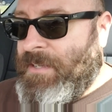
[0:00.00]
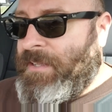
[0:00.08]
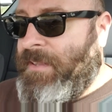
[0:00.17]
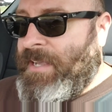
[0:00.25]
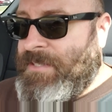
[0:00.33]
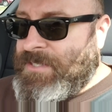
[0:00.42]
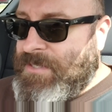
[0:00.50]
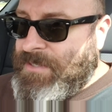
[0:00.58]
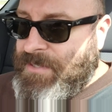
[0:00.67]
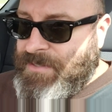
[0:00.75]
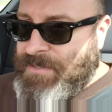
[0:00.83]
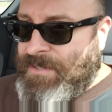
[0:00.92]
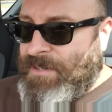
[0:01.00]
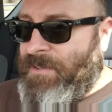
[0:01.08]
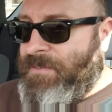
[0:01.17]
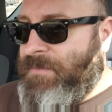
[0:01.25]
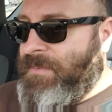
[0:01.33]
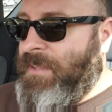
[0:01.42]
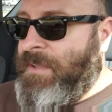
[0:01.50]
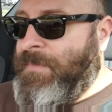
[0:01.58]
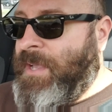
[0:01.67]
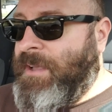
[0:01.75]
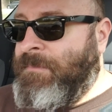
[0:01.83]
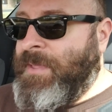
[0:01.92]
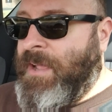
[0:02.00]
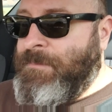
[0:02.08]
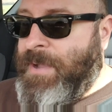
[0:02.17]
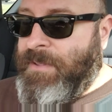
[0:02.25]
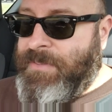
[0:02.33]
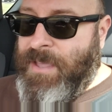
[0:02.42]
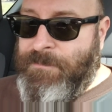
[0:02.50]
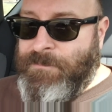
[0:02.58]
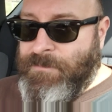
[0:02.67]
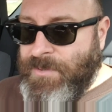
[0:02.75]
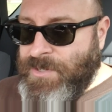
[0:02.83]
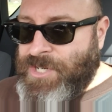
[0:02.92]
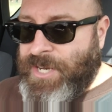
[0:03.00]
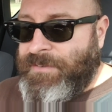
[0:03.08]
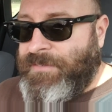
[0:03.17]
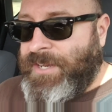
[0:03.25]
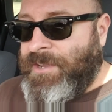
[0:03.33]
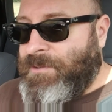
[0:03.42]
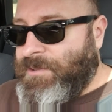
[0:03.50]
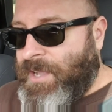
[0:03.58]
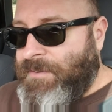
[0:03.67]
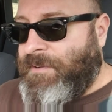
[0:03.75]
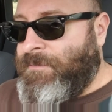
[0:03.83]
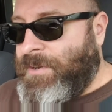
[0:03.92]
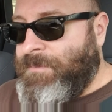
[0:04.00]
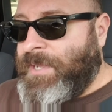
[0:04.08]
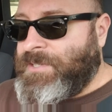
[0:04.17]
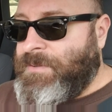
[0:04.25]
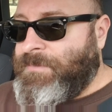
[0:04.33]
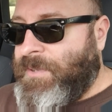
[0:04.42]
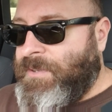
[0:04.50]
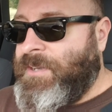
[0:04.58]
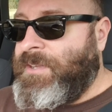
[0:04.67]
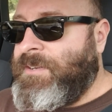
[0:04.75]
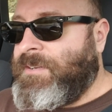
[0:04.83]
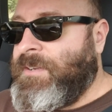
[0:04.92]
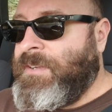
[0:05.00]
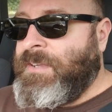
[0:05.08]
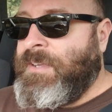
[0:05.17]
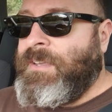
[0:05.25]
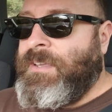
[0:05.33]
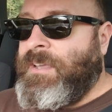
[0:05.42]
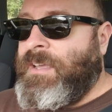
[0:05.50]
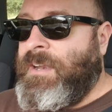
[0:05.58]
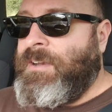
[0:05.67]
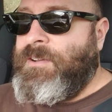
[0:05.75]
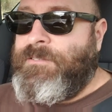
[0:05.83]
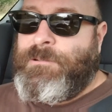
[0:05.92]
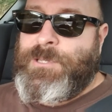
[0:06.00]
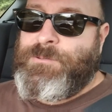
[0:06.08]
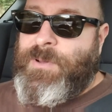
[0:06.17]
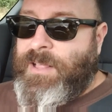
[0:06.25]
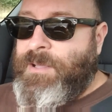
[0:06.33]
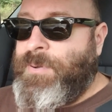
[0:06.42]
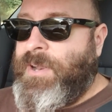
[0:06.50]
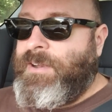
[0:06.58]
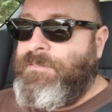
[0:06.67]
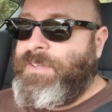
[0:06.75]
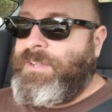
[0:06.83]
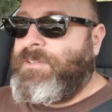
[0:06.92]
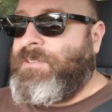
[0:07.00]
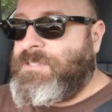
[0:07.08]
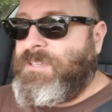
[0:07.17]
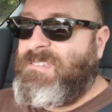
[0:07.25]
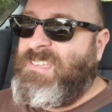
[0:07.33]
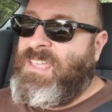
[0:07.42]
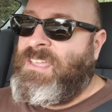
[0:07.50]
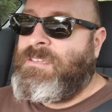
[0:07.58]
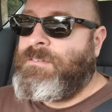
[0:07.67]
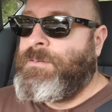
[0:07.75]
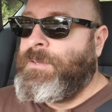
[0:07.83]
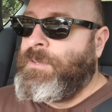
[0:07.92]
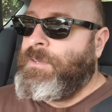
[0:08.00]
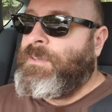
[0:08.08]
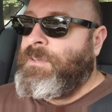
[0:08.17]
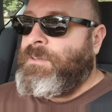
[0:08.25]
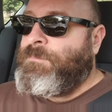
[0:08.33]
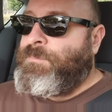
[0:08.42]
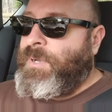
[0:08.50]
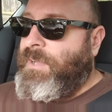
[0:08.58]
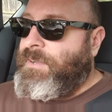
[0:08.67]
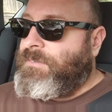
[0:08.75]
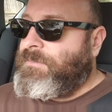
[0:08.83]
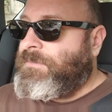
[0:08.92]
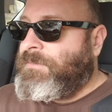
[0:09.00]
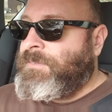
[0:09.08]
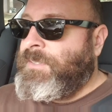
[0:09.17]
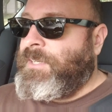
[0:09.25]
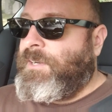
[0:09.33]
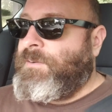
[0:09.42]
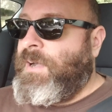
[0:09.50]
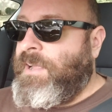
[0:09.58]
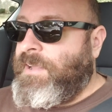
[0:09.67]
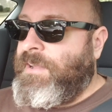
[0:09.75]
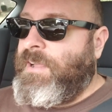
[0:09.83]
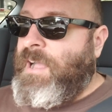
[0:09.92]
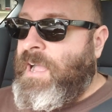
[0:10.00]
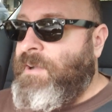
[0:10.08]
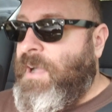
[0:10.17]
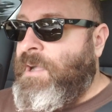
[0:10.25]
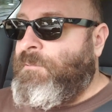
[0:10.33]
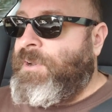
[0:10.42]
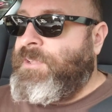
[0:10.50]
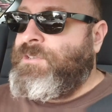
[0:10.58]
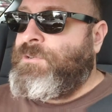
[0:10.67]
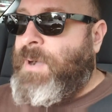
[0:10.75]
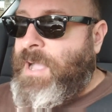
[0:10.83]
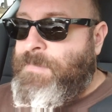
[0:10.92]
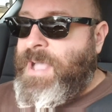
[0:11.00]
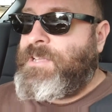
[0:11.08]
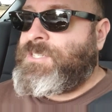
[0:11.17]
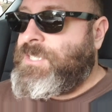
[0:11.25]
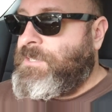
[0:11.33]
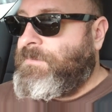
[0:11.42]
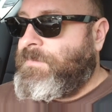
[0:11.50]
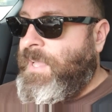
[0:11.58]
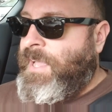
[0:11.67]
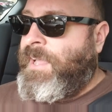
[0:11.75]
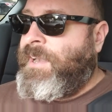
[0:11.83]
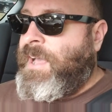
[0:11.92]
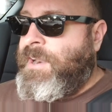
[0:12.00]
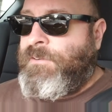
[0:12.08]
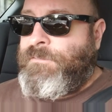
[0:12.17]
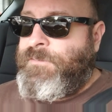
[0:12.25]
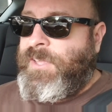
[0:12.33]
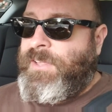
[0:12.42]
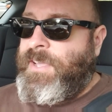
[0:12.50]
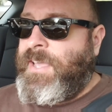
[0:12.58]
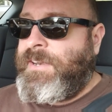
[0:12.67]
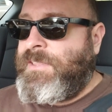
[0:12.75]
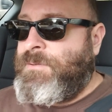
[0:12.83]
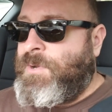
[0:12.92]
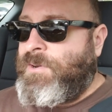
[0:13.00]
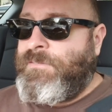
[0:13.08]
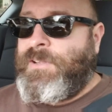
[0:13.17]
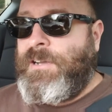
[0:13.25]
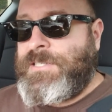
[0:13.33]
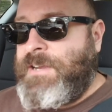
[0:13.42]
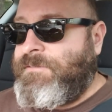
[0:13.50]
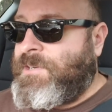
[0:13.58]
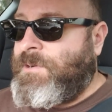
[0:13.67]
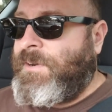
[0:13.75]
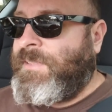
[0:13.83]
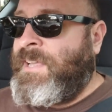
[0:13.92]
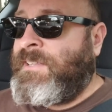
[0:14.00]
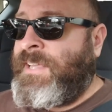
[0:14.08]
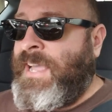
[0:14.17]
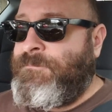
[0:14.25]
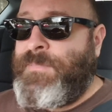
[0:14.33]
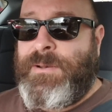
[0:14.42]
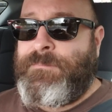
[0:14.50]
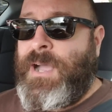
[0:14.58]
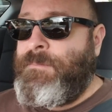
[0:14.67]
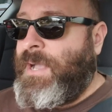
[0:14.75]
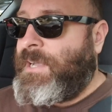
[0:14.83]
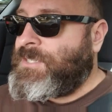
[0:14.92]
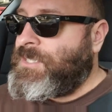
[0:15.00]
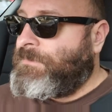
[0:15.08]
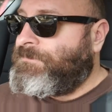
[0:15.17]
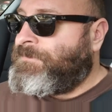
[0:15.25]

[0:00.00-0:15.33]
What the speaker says: That's, you know, I'm not about that shitty video life. I want to make something good. And I know every once in a while I put out a video that's like, eh. But, you know, I want to do my best. And I don't feel like any of the moto vlogs I've recorded lately have been my best.